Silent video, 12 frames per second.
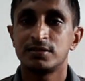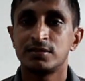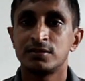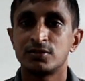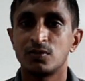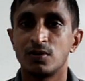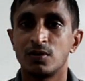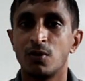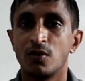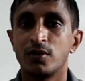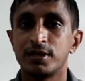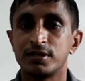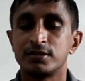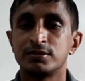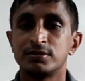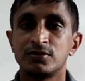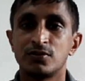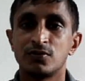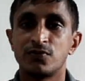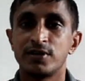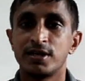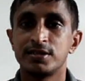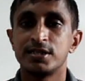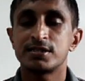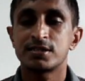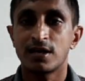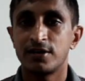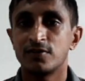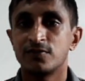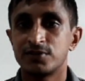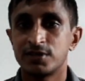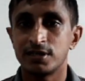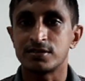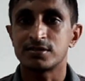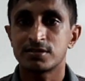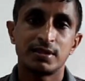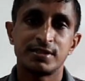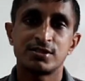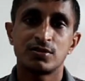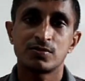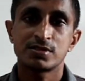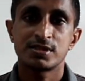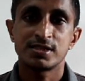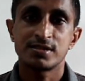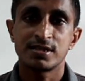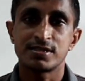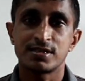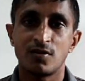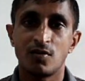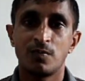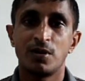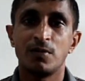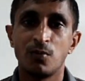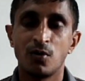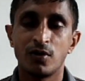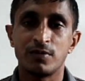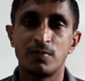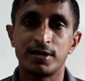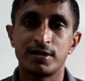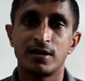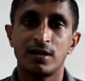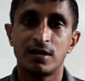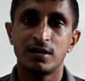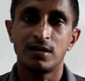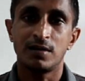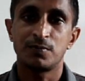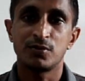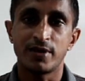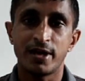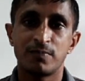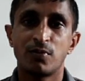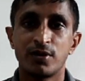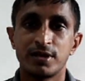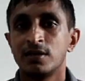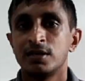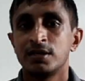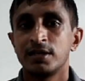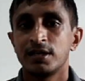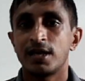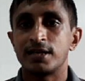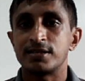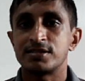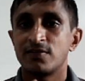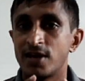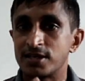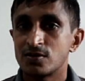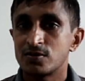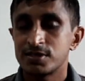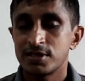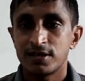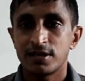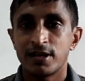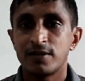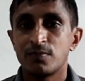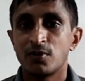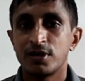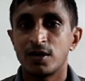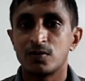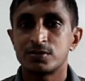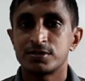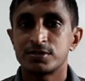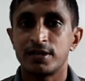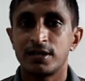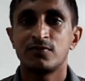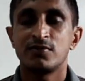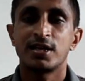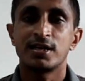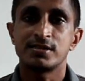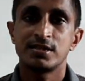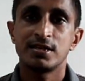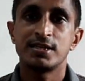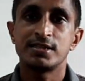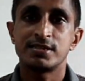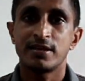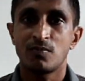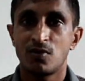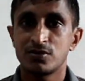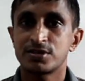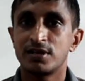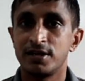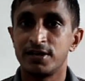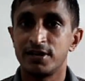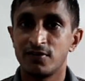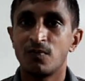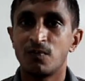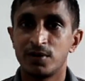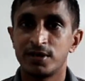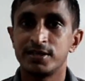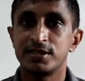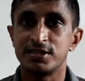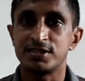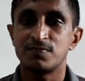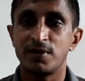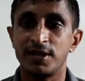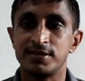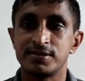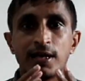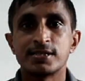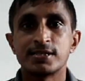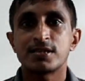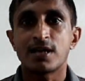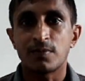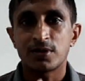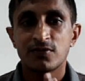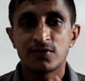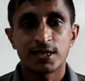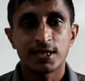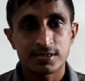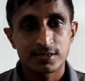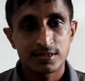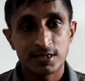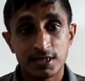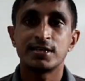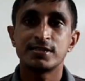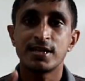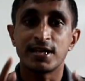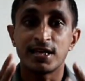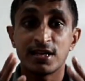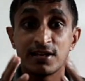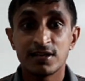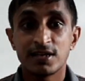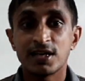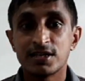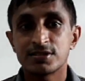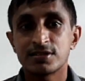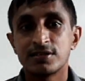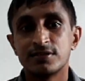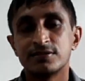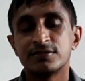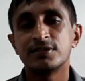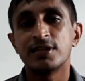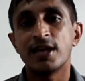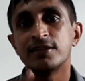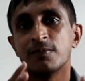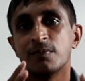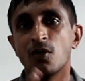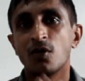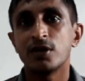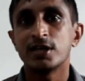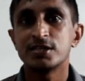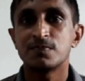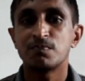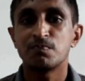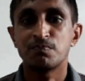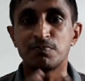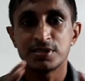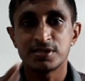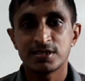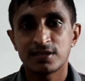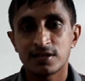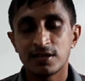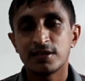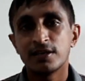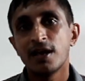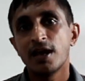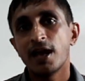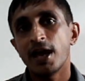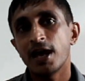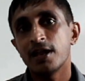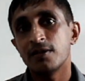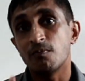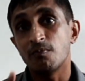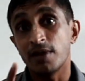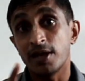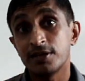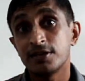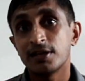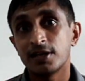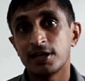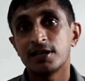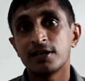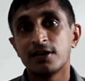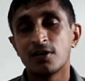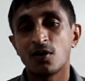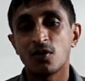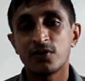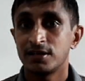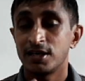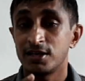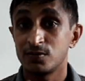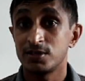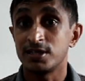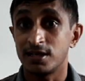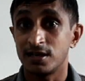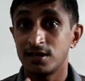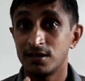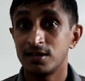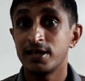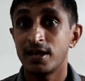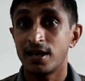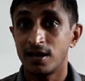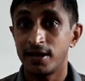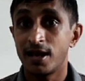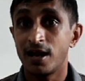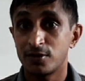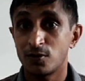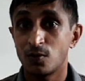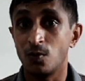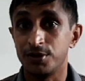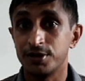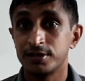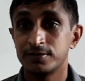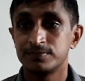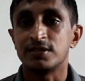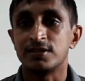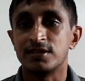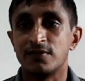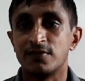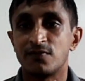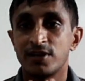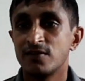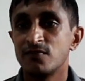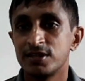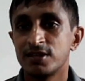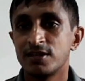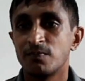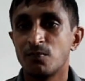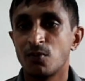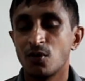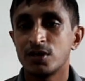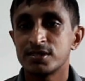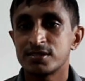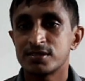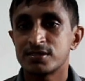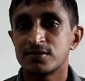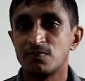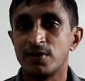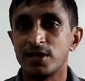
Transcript: to a boy to feel these kind of things. It shows this is a normal boy, but up to that point he has never associated anybody outside now. We can see his emotional development in this place. As a summary, we can see it's an indication that the boy is physically and mentally growing into the early adulthood. The freedom with the boys brings